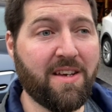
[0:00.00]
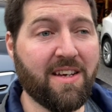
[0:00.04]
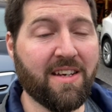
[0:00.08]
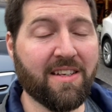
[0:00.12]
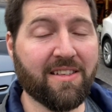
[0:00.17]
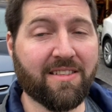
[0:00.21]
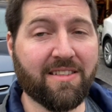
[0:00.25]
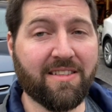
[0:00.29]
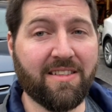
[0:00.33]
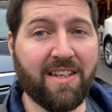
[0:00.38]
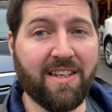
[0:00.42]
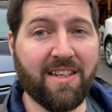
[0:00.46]

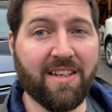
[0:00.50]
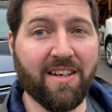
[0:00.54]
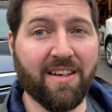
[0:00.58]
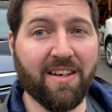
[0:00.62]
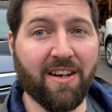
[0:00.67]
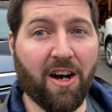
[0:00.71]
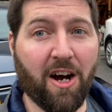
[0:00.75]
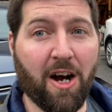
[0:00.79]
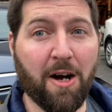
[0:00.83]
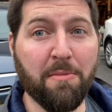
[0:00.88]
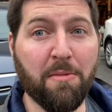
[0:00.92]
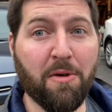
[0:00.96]
It's needed
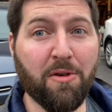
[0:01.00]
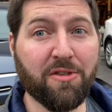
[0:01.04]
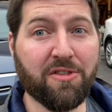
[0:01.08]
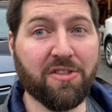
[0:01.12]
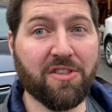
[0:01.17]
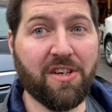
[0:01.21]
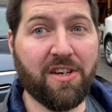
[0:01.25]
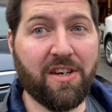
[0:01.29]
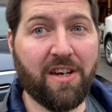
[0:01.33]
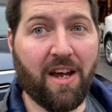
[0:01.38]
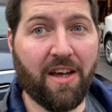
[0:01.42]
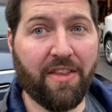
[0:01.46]
almost
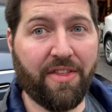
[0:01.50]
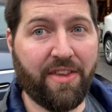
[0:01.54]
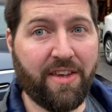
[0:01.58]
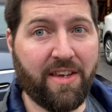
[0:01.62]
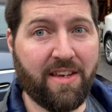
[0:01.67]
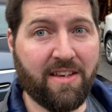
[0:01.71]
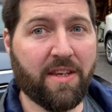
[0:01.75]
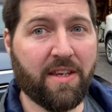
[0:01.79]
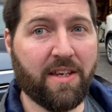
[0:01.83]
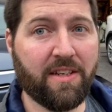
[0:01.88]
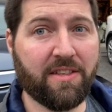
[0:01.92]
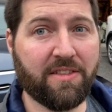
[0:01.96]

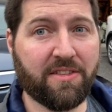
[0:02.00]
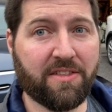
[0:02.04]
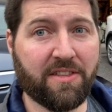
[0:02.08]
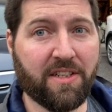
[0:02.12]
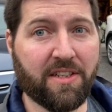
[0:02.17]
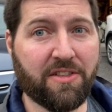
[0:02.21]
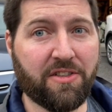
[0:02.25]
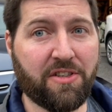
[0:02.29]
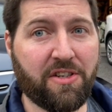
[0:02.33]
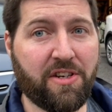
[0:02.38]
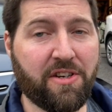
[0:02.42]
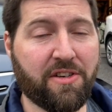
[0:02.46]
nothing in
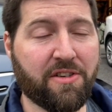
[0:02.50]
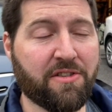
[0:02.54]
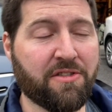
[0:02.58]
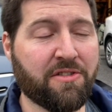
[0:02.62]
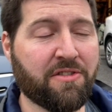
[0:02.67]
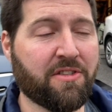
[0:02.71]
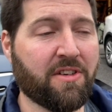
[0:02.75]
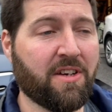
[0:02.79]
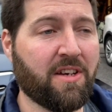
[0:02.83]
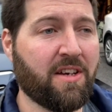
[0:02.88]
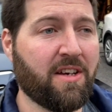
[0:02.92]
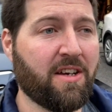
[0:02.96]
6
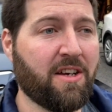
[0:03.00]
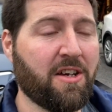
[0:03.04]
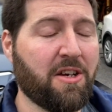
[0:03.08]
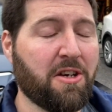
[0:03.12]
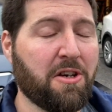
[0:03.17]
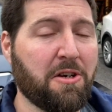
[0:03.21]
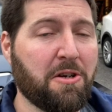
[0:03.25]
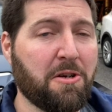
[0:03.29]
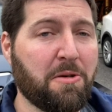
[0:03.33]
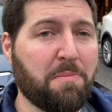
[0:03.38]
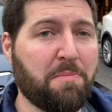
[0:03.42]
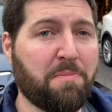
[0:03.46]
years,
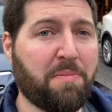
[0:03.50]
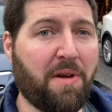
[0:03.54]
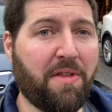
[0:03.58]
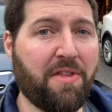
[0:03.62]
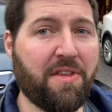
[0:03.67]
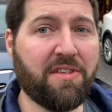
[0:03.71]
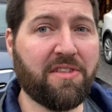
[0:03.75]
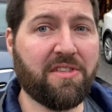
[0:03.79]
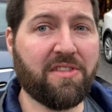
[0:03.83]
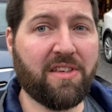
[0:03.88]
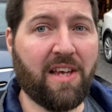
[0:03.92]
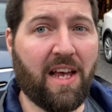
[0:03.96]
but
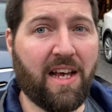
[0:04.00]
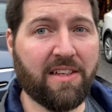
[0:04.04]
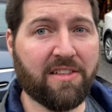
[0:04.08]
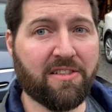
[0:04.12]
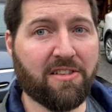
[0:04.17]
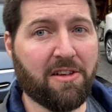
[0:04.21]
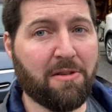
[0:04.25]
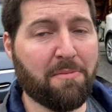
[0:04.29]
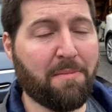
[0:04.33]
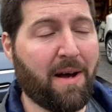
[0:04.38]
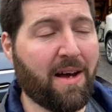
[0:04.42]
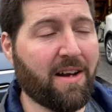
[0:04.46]
this
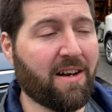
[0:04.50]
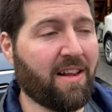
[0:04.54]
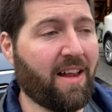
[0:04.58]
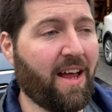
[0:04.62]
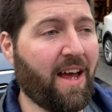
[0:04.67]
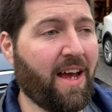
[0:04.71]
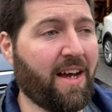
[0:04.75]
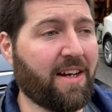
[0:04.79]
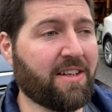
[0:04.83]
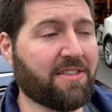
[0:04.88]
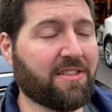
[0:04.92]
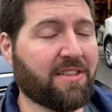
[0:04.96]
Tesla Model
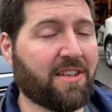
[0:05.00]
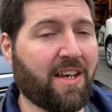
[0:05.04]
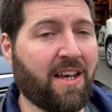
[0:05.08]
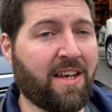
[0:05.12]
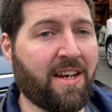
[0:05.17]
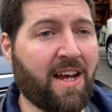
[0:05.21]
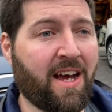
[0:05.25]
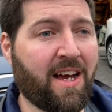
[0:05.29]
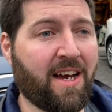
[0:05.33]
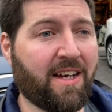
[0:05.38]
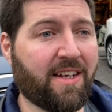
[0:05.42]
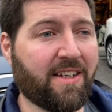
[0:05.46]
X
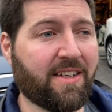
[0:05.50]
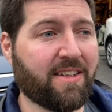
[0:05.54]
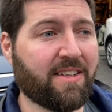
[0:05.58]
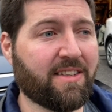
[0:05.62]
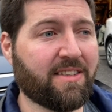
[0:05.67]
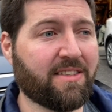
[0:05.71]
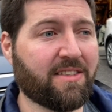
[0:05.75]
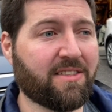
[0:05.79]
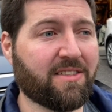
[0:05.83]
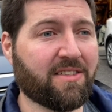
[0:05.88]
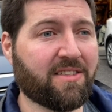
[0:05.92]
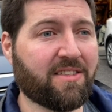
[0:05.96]
cannot
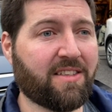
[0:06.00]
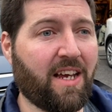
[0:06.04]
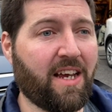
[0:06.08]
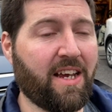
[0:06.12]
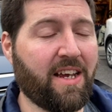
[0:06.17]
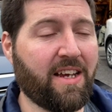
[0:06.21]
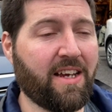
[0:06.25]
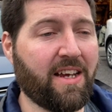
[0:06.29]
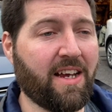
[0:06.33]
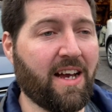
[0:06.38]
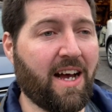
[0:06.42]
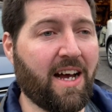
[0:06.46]

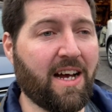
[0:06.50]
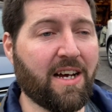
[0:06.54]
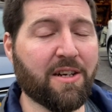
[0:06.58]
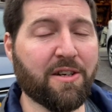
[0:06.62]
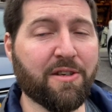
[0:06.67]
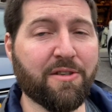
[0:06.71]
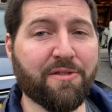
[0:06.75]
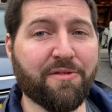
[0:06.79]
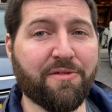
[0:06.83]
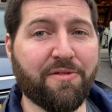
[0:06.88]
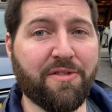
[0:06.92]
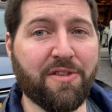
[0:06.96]
stay out
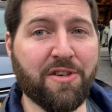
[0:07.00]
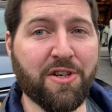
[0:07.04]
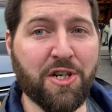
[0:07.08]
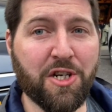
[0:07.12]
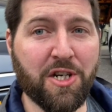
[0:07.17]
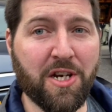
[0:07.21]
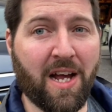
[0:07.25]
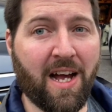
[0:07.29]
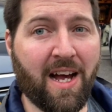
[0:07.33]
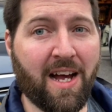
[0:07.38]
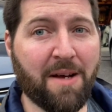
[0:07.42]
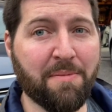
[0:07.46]
of the
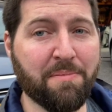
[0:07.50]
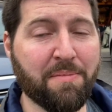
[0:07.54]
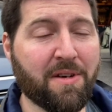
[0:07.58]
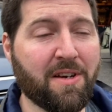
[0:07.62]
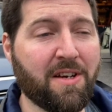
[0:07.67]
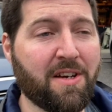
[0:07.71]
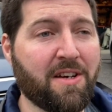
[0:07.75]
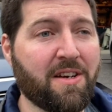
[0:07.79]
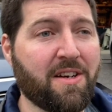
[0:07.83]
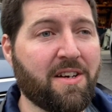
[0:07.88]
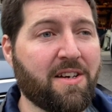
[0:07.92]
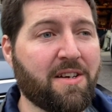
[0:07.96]
shop,
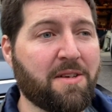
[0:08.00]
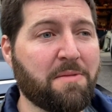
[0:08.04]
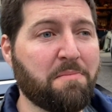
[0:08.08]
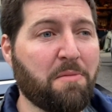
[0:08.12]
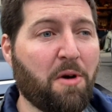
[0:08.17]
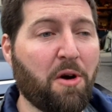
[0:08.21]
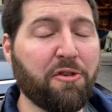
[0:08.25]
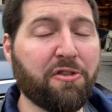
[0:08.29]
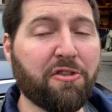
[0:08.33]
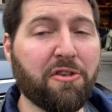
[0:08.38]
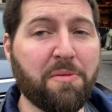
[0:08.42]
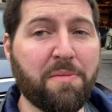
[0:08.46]

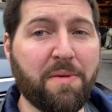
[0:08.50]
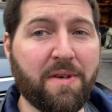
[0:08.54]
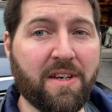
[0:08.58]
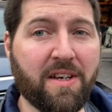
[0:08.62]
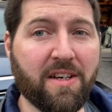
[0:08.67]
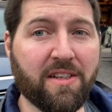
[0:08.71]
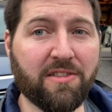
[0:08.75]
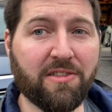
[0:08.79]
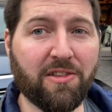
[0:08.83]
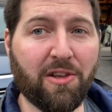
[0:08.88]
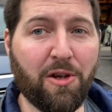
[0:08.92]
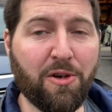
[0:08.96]
mostly
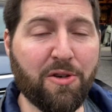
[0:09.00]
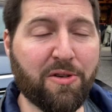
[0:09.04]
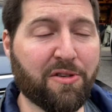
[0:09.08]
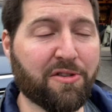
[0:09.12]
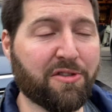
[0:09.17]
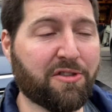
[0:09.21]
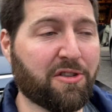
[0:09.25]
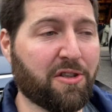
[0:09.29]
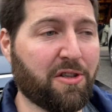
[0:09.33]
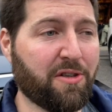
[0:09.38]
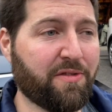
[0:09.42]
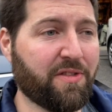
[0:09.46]
because local
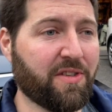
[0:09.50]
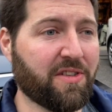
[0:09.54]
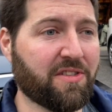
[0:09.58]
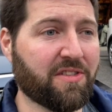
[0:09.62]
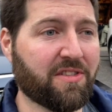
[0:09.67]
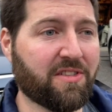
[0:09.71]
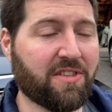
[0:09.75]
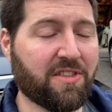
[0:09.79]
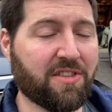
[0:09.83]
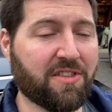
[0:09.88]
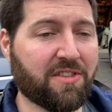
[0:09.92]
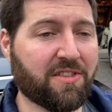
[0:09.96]

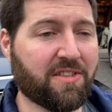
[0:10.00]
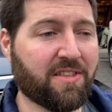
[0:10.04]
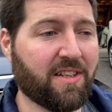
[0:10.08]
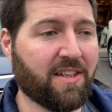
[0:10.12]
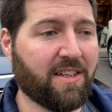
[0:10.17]
service just